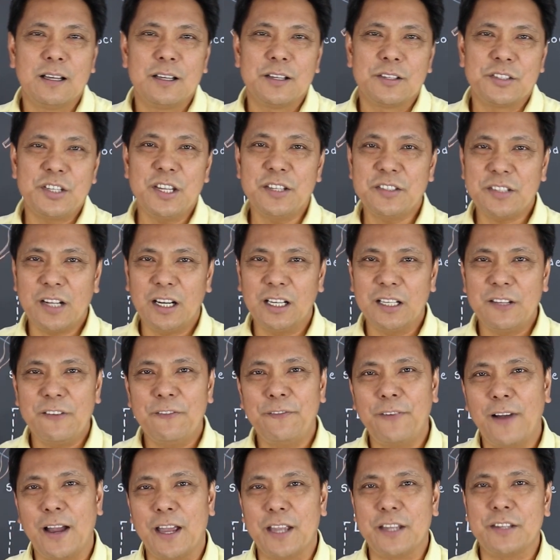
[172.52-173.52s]
Since our
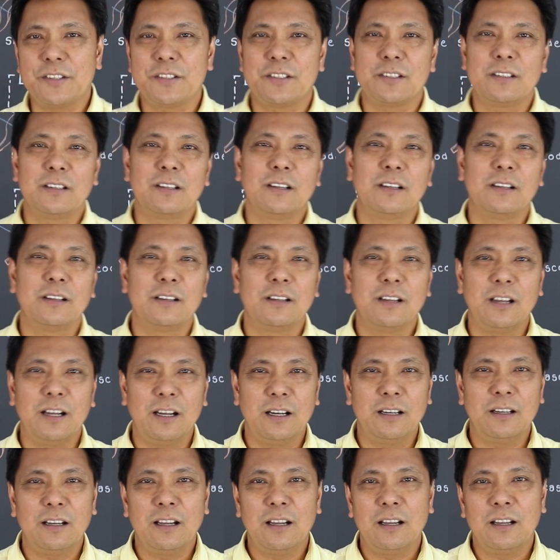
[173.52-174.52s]
device
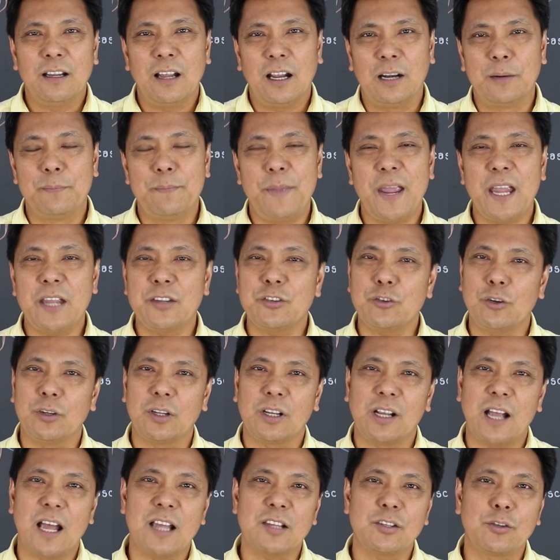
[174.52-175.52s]
are based on a
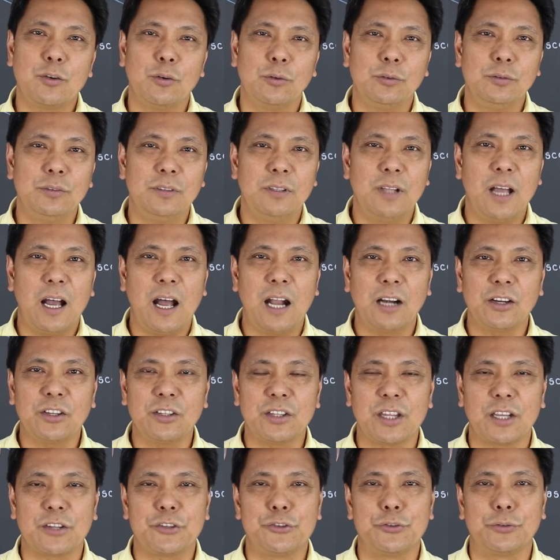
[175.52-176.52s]
cascode
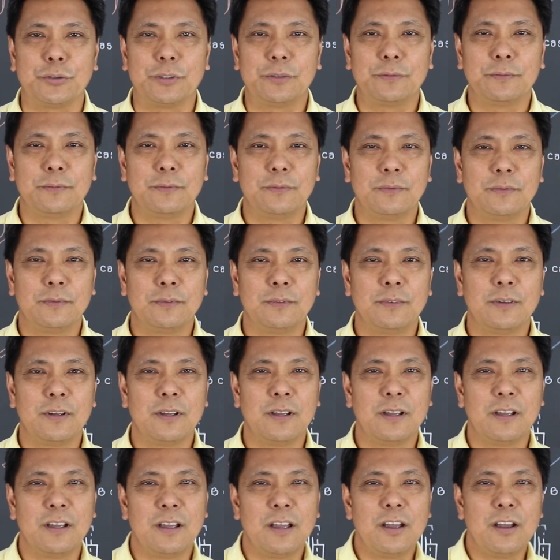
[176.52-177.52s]
architecture,
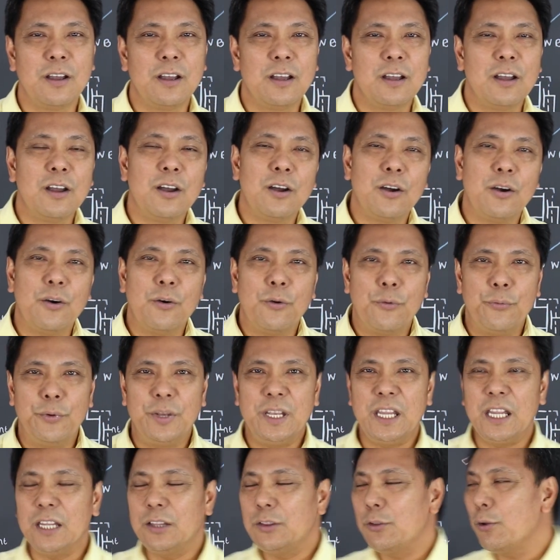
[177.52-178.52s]
we
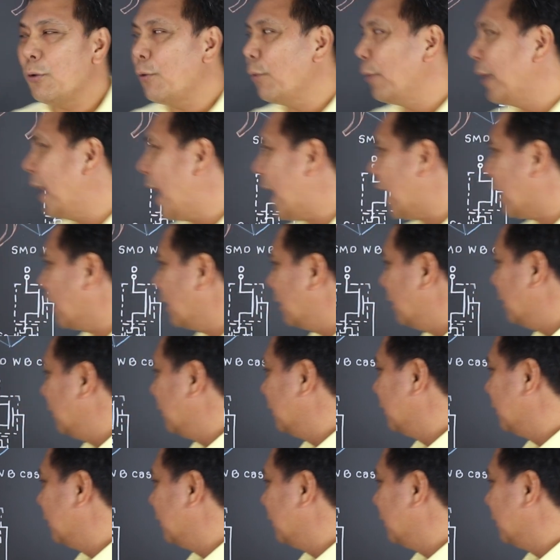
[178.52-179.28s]
need to connect